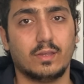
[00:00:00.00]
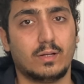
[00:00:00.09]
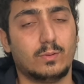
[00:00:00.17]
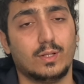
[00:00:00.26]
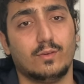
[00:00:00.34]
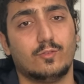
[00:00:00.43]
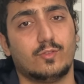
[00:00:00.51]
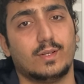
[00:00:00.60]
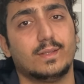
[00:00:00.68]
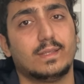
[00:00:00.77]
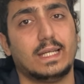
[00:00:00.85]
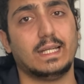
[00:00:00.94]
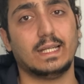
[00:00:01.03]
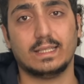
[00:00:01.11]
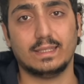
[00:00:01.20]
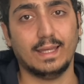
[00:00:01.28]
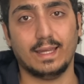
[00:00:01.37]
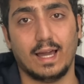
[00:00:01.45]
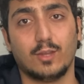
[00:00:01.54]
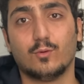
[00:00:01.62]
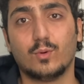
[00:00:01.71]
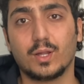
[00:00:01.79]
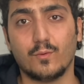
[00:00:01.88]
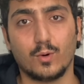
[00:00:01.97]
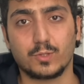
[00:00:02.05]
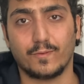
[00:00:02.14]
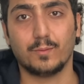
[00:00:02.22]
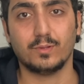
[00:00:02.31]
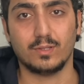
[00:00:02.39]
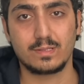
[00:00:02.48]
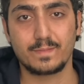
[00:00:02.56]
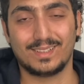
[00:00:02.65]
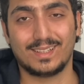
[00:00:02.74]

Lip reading: I really felt like I don't want to watch One Piece.